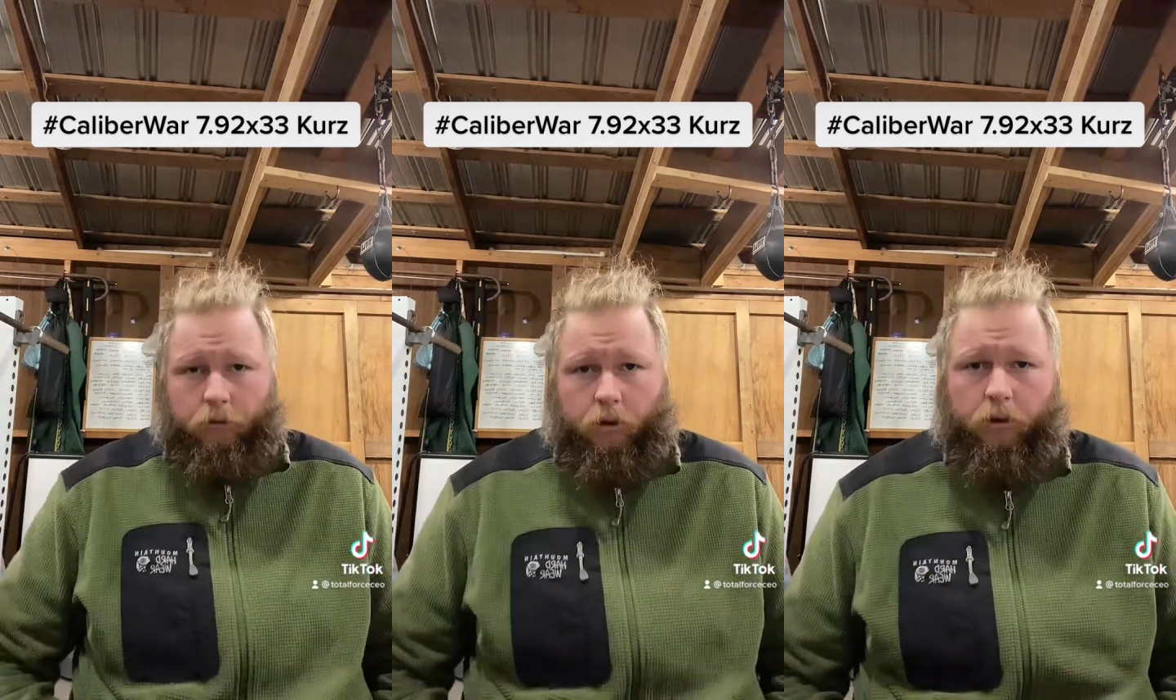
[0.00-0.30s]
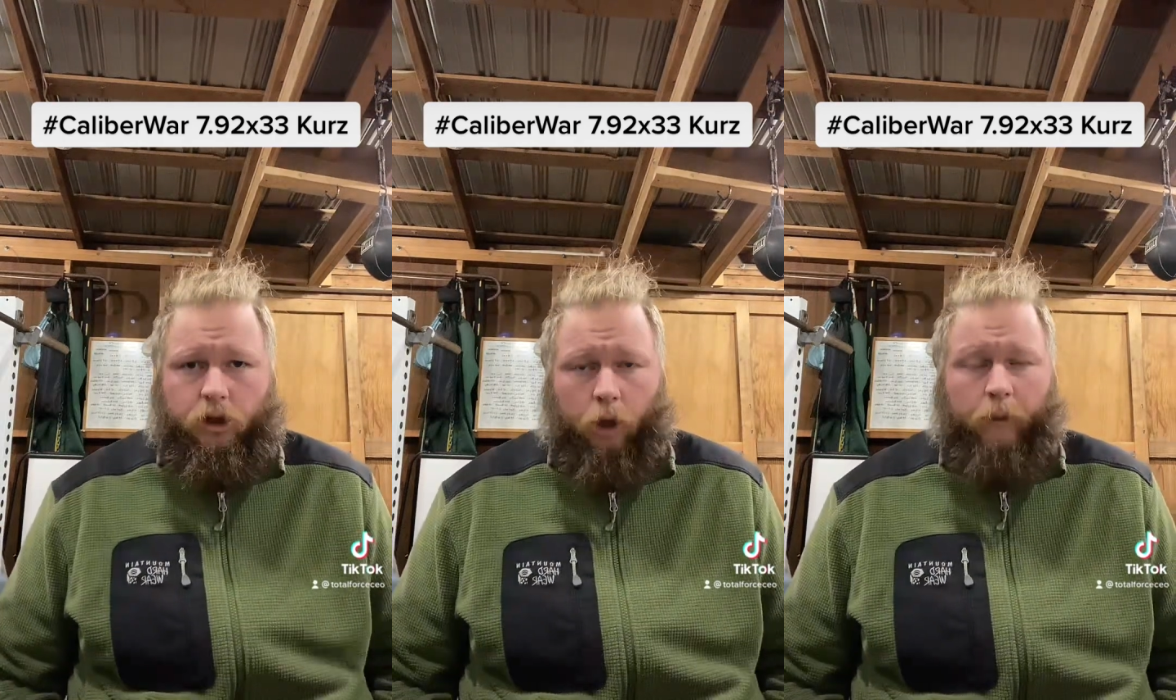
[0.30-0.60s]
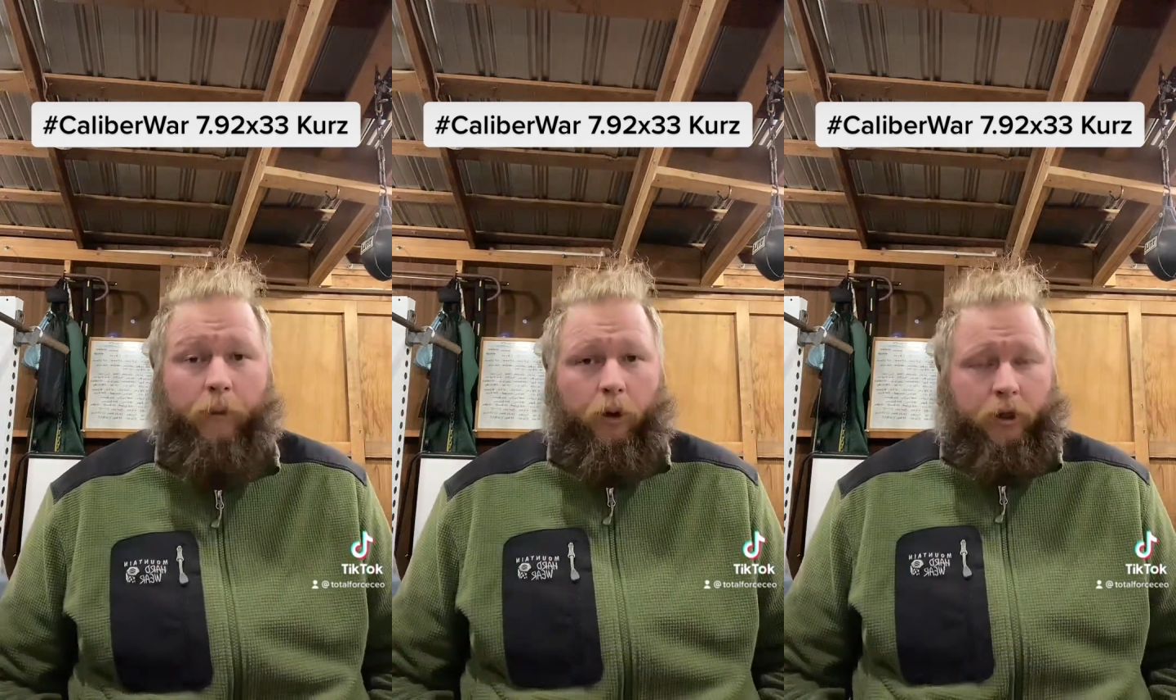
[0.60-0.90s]
the German
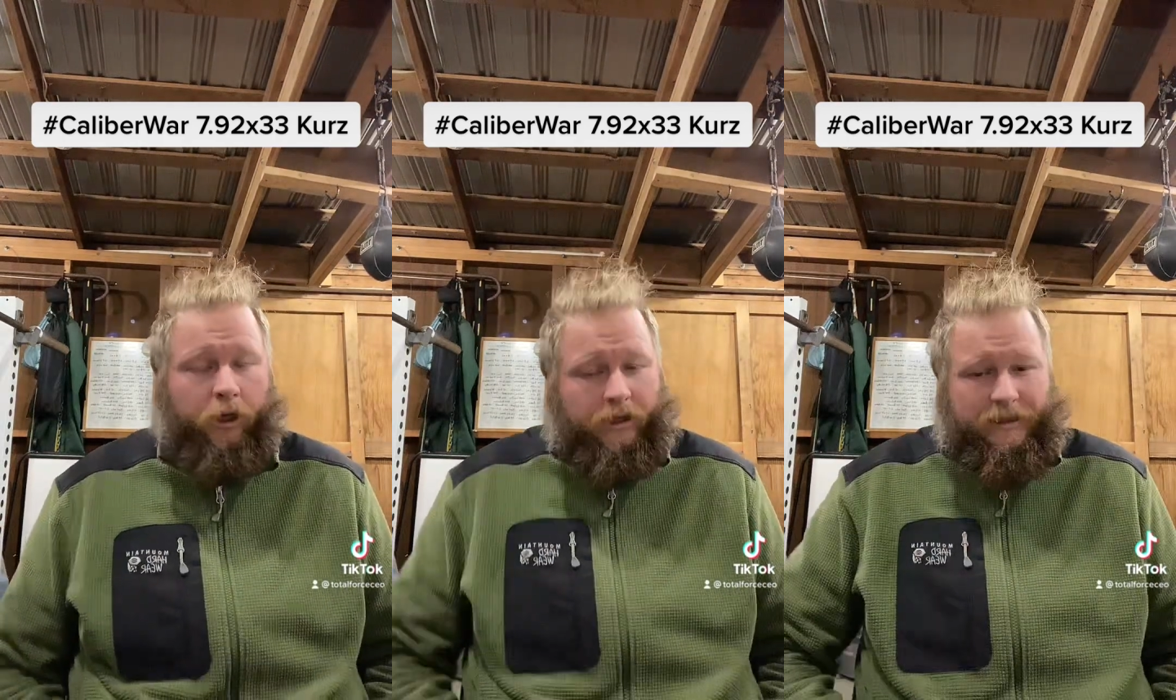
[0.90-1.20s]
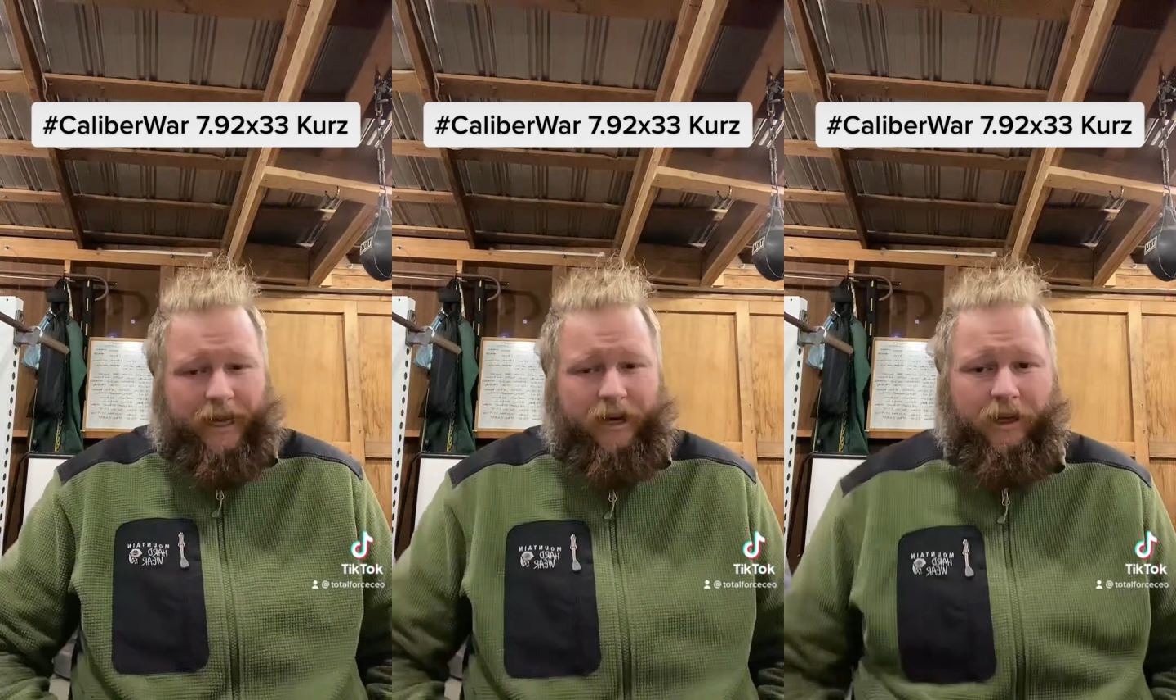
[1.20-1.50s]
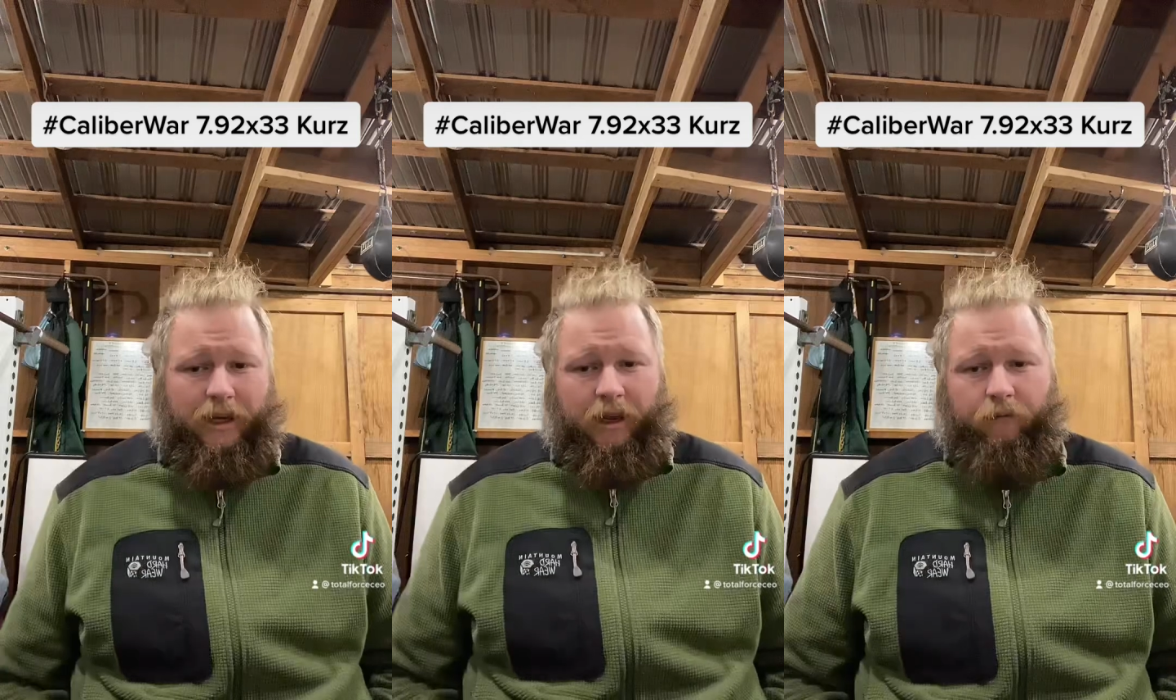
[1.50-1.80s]
military decided
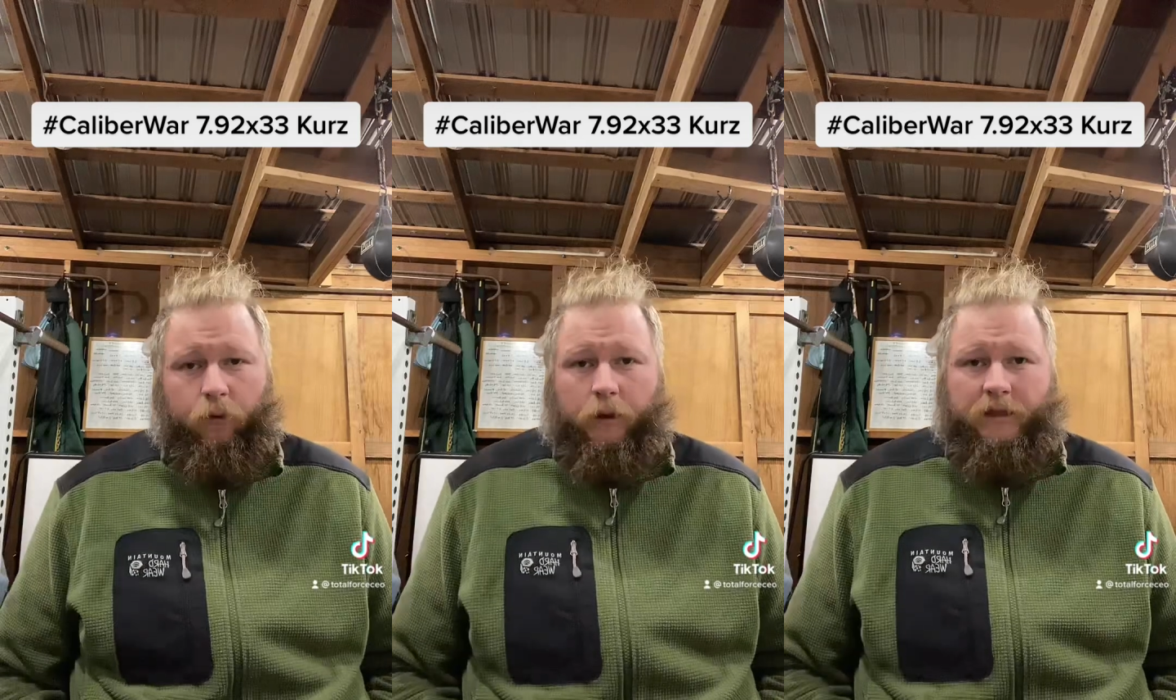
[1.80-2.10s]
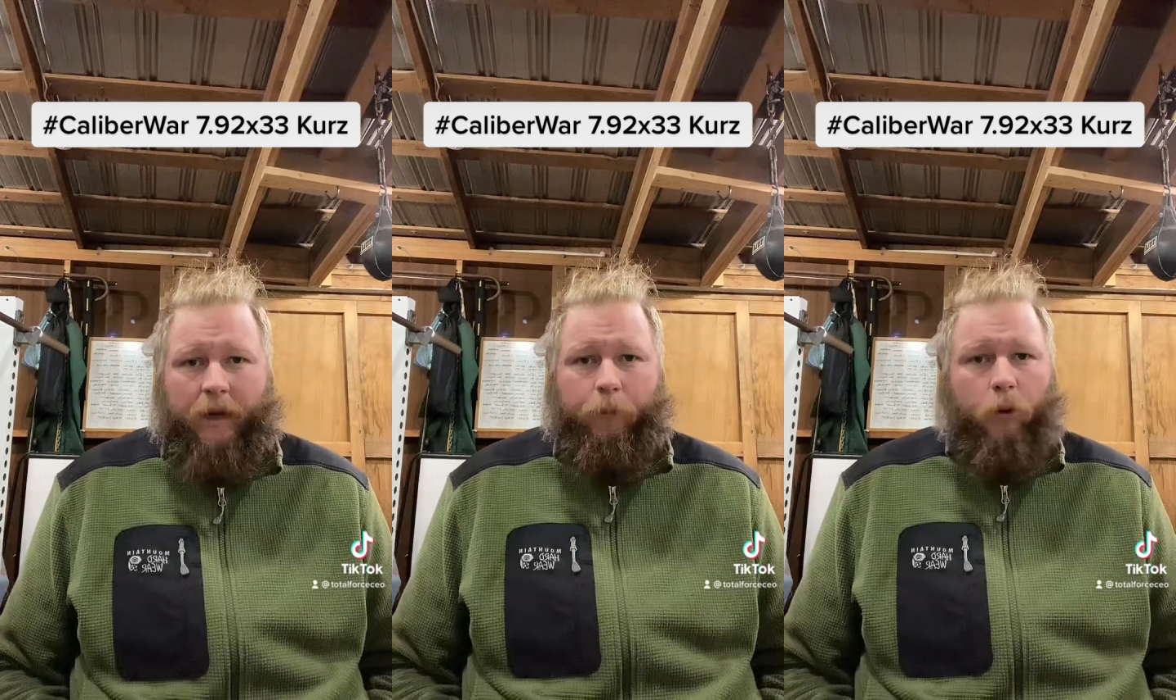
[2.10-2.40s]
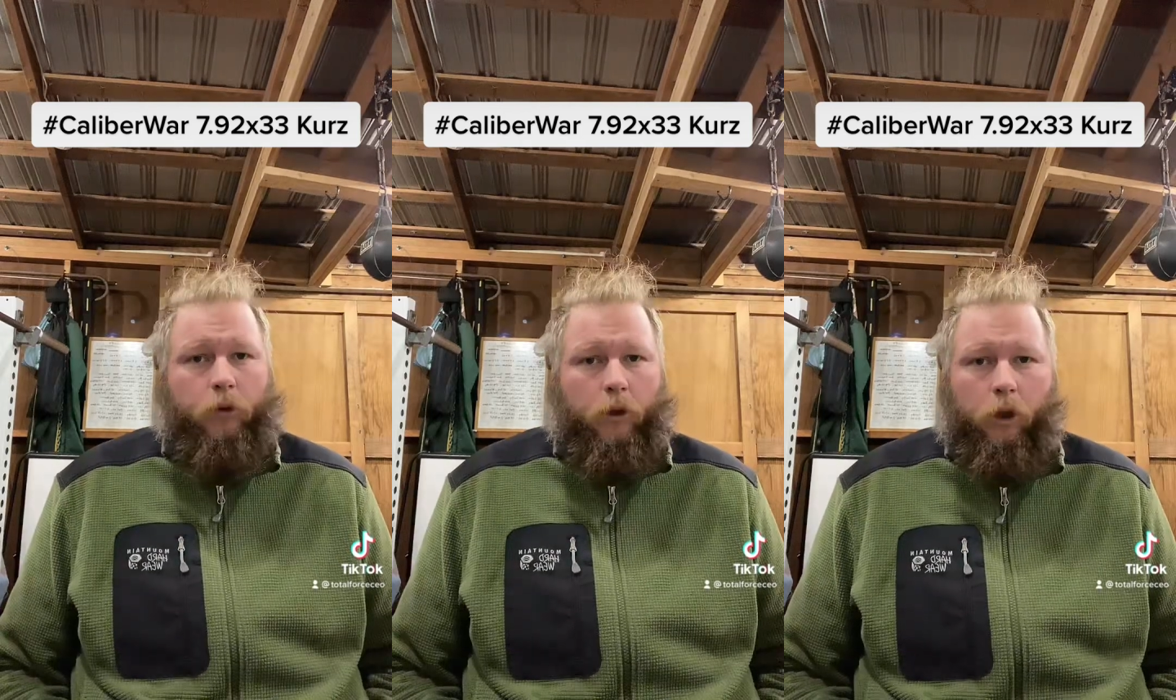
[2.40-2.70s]
they did. For example,
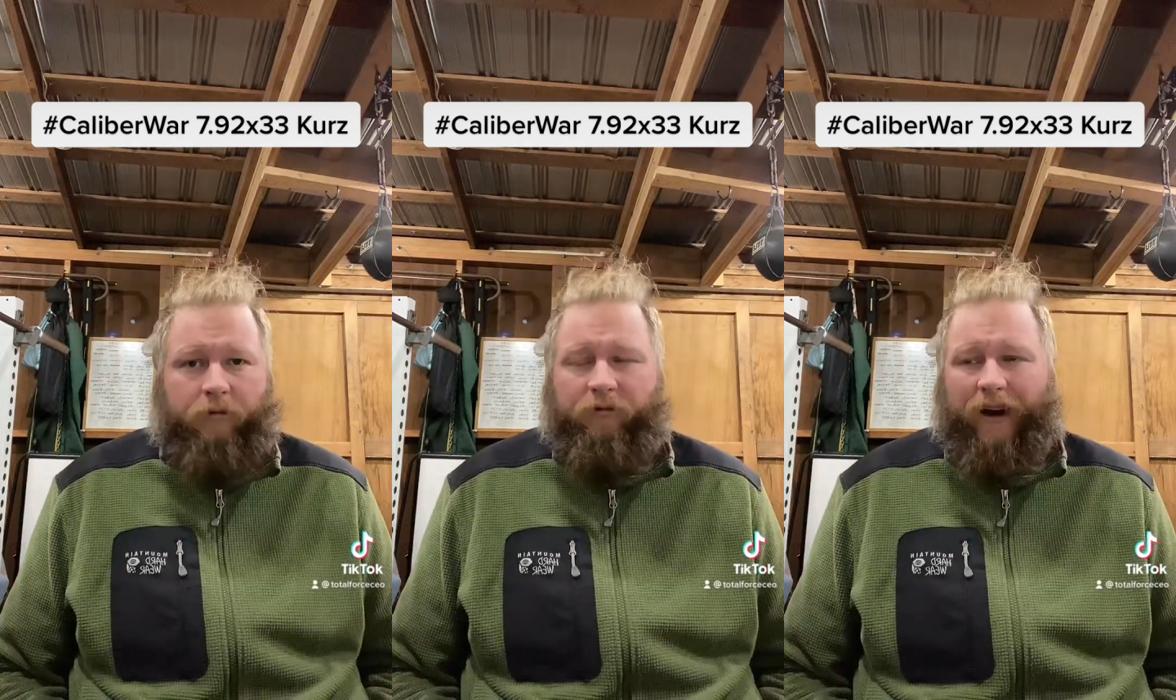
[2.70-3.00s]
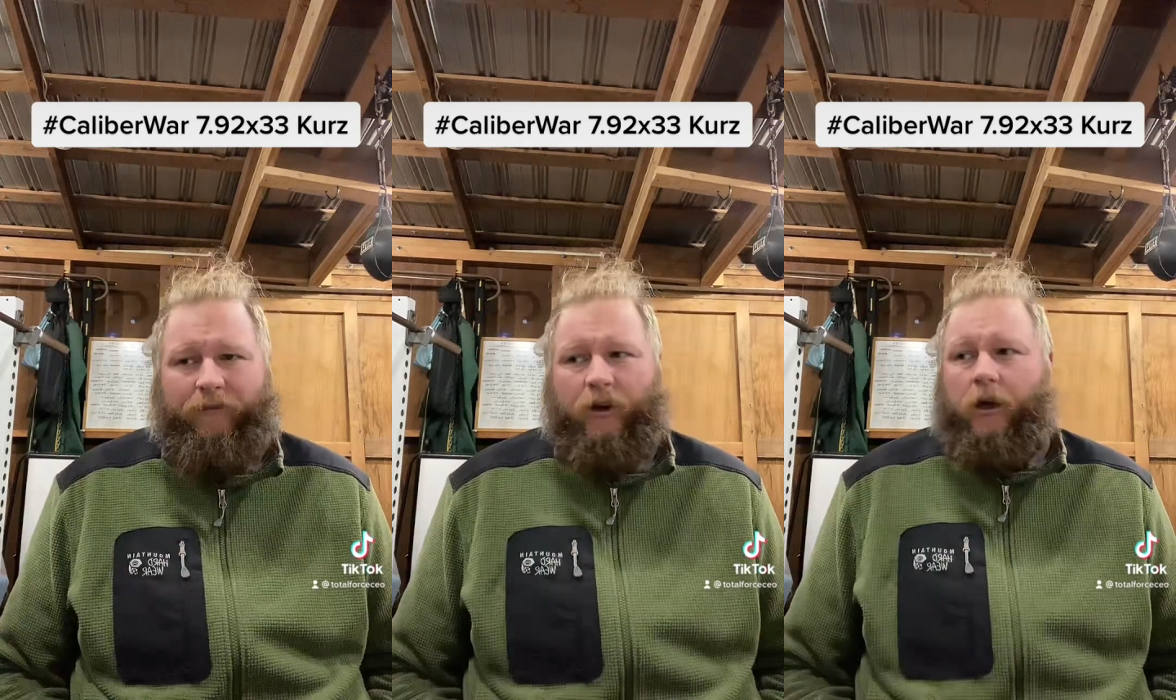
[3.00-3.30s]
the Luftwaffe.